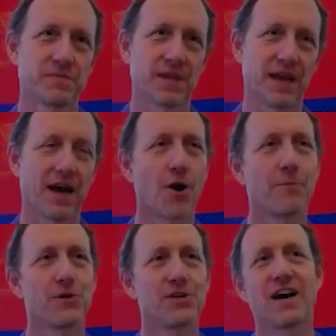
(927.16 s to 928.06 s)
Yeah, our
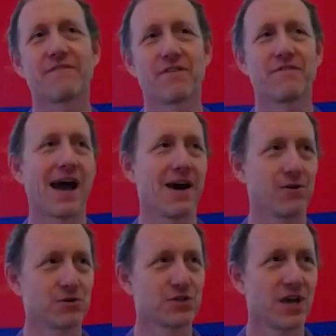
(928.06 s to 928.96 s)
bodhisattva
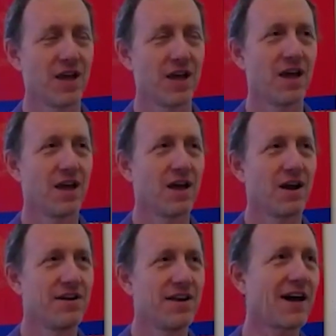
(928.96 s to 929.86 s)
vows,
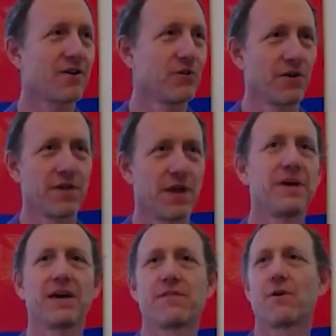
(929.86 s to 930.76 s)
not only are they
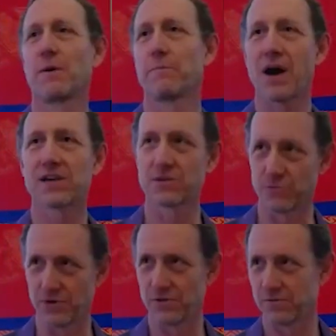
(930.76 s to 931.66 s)
big, they're
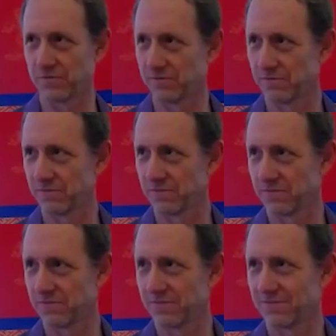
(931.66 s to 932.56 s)
impossible.
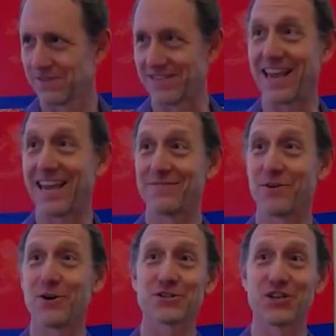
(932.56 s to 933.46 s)
Save
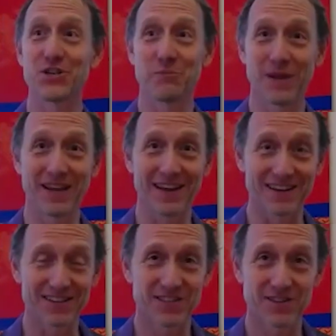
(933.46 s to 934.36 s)
all sentient
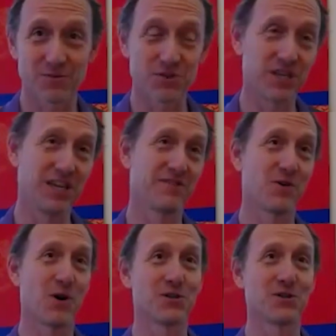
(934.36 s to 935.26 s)
beings, receive
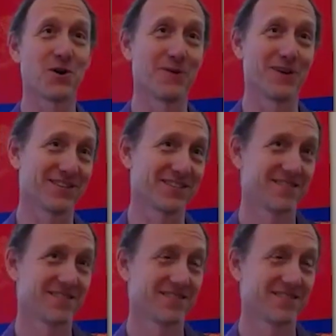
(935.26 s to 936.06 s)
all dharmas.